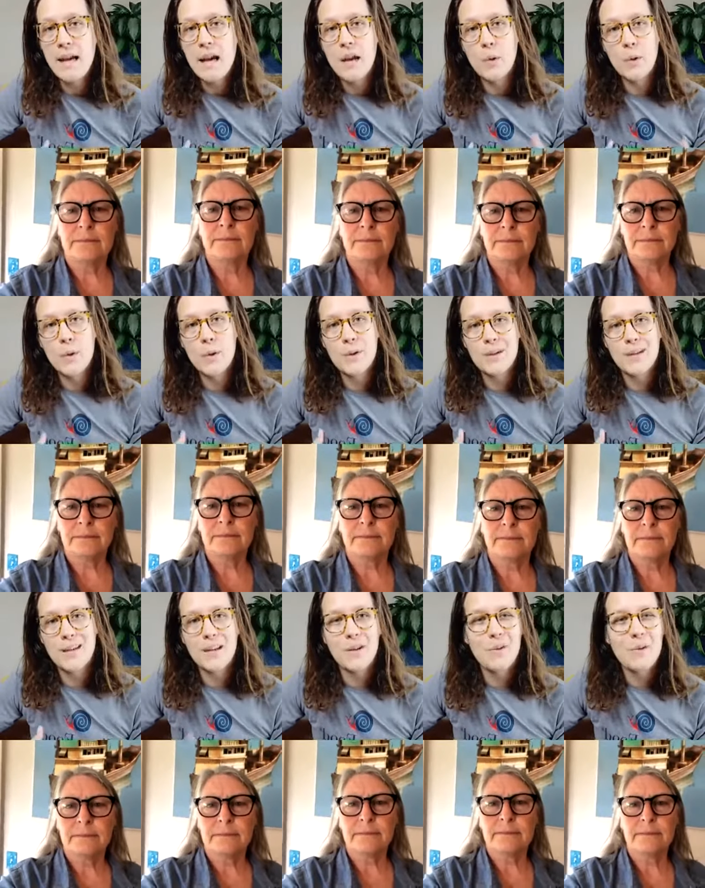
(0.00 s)
Speaker 1: in order to
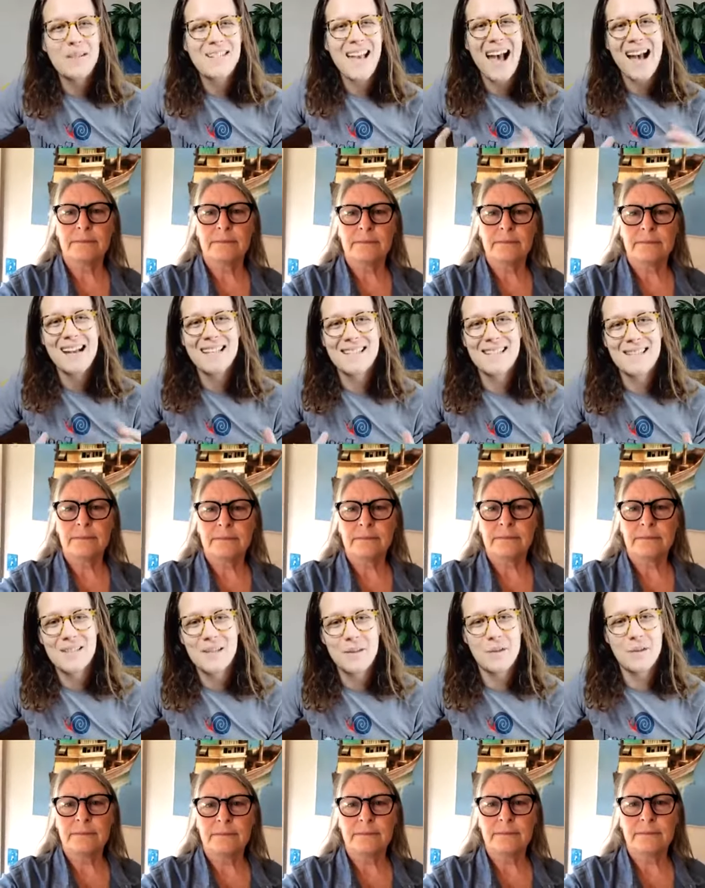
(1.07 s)
increase access
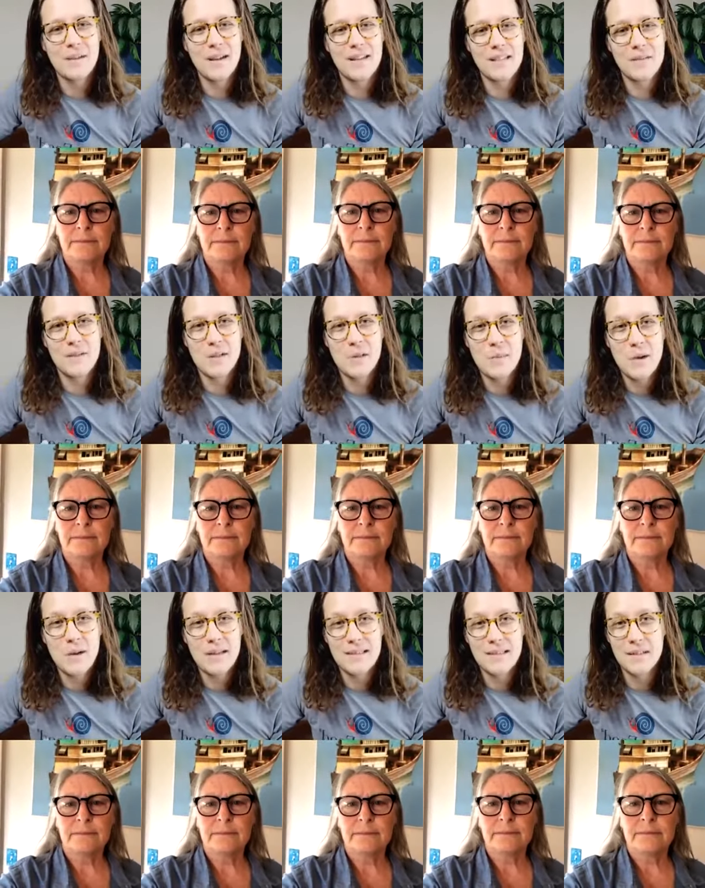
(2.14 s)
to those kinds of
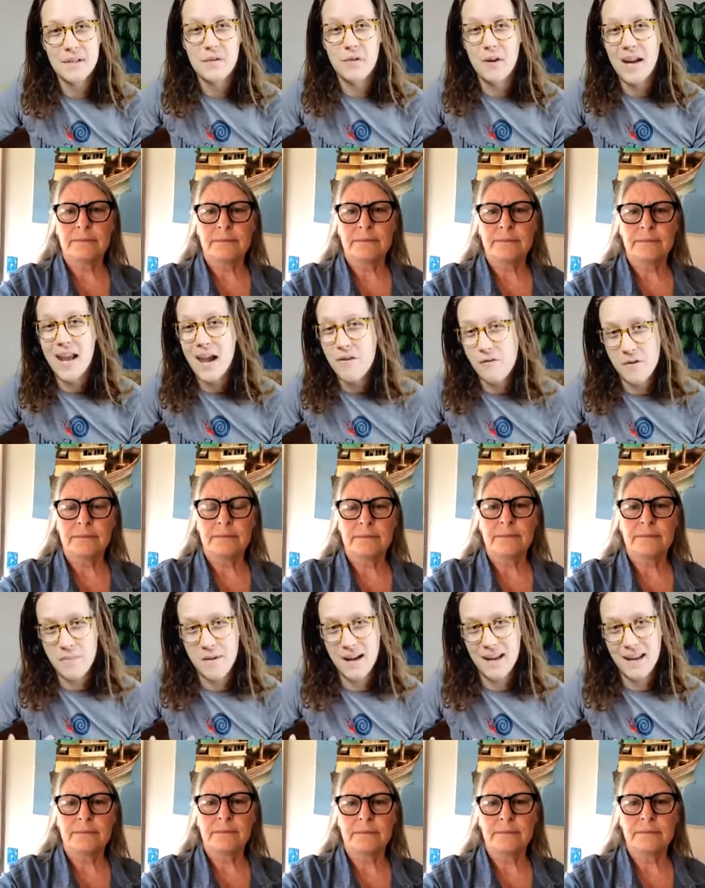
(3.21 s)
experiences for
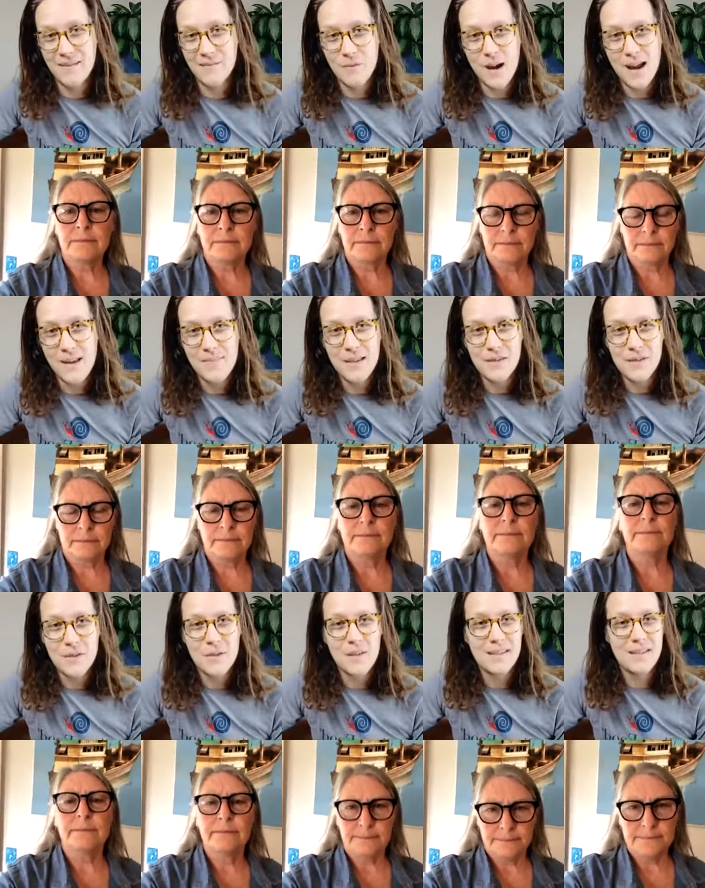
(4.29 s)
everybody, right? And
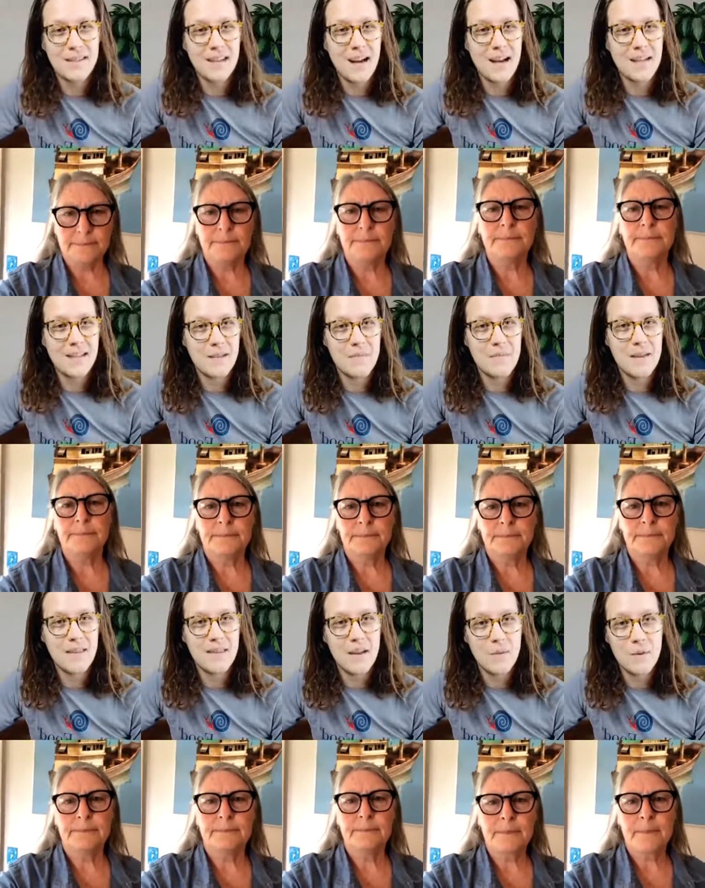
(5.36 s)
so this mm-hmm. is kind of
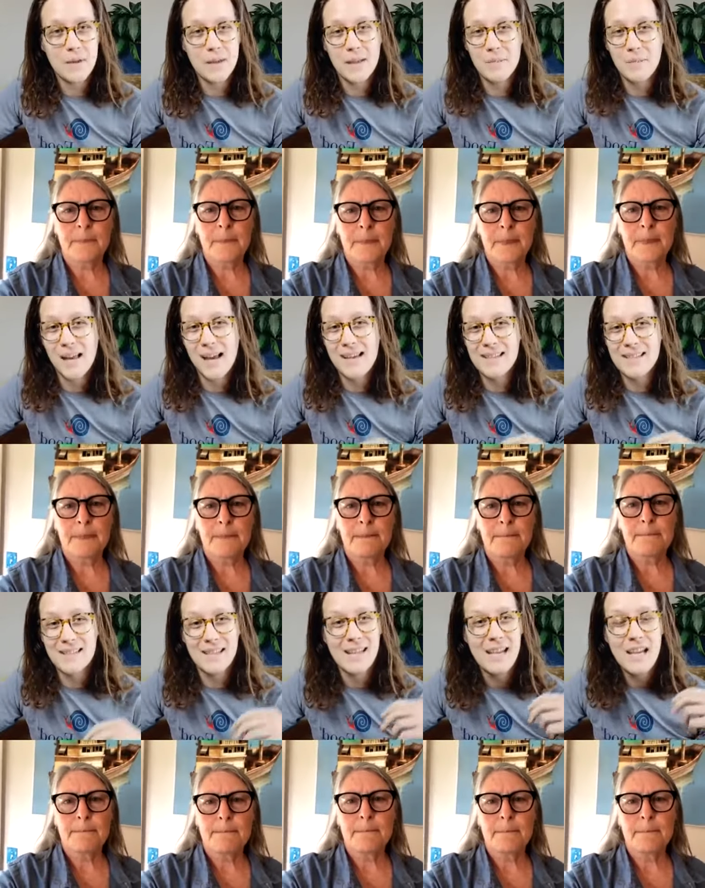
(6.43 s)
something that really applies
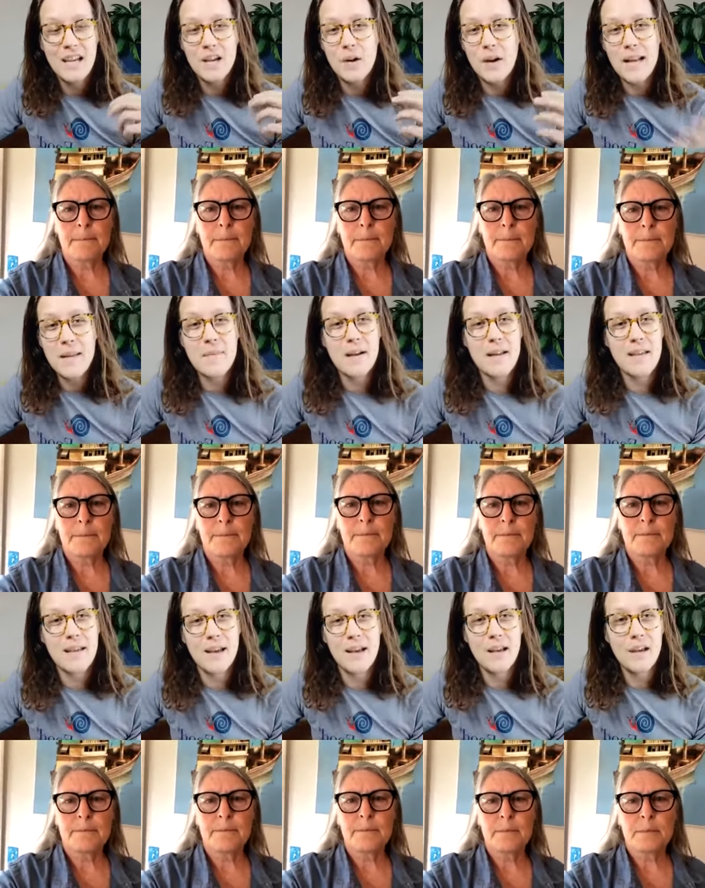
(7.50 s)
to, you know, anybody
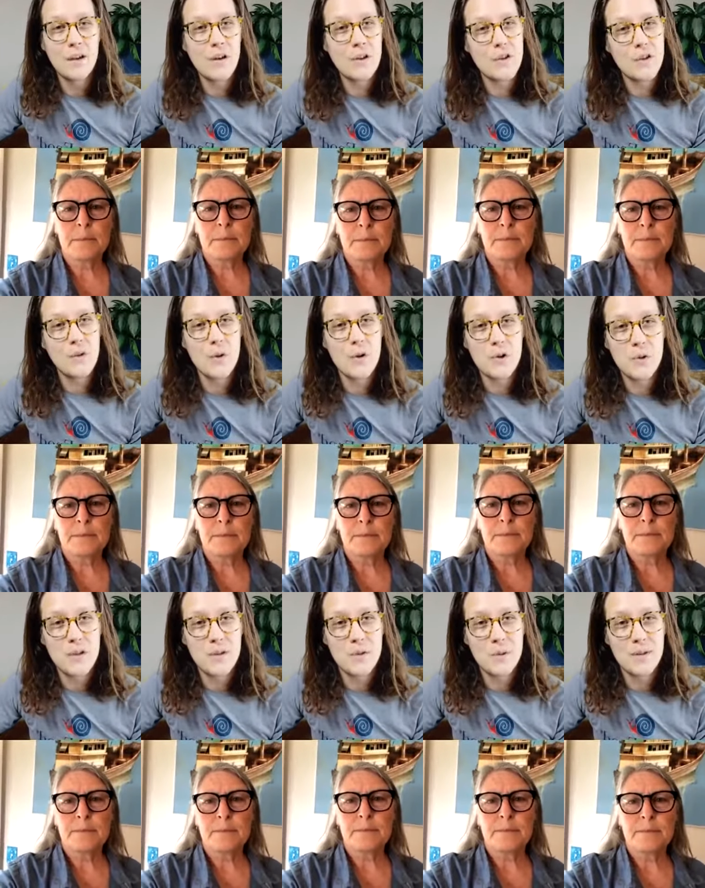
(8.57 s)
that goes to the grocery
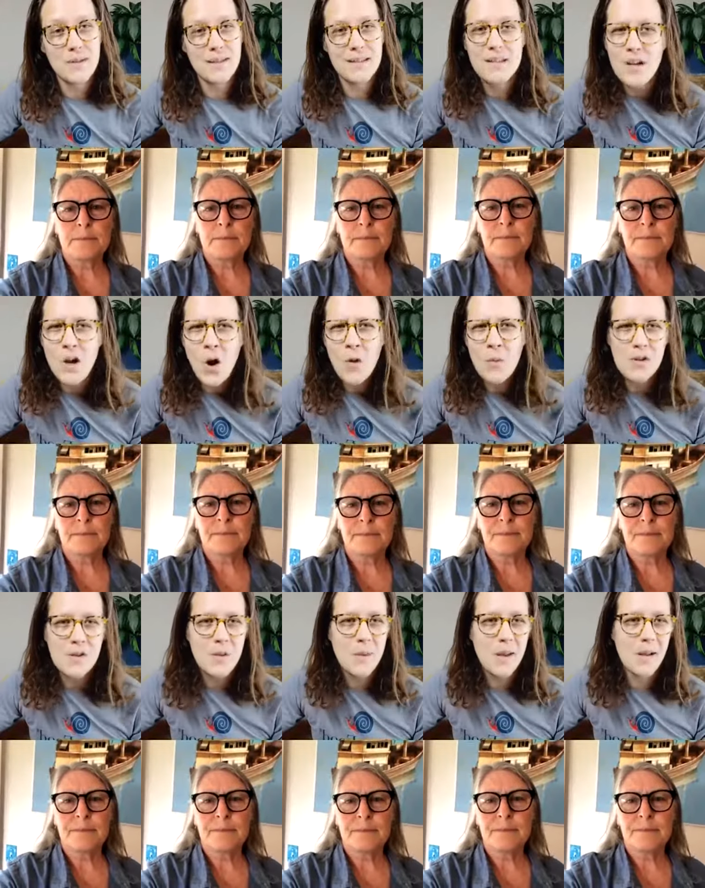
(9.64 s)
store and says, you know, I wish
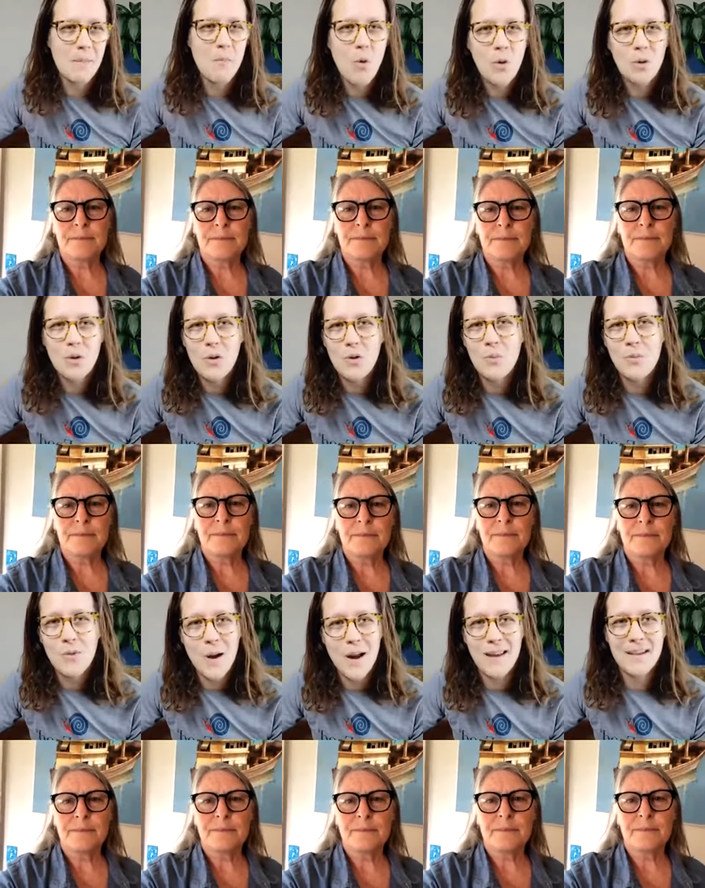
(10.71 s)
that we had more local
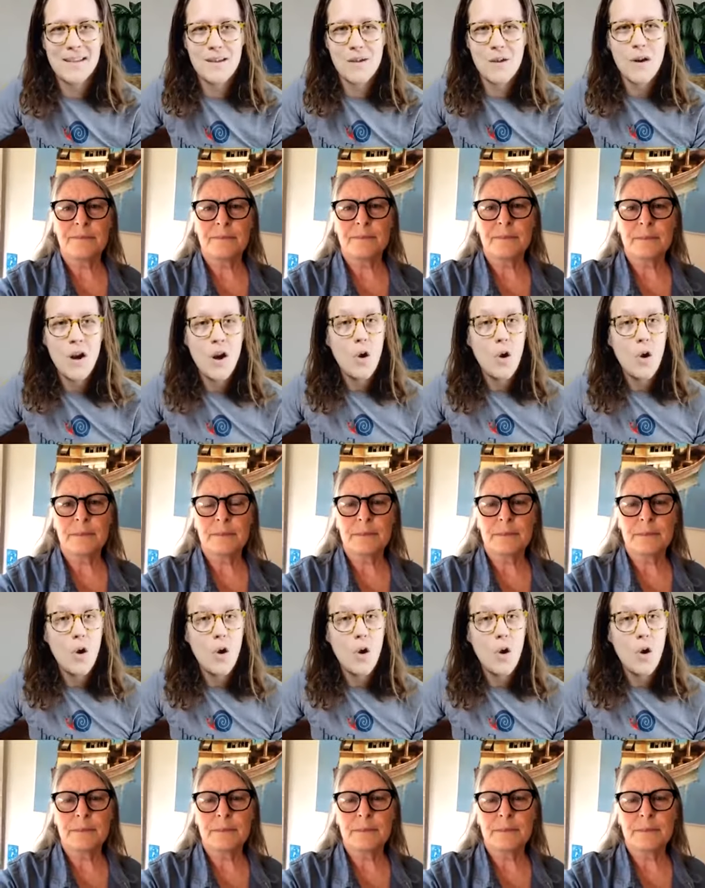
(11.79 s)
product here.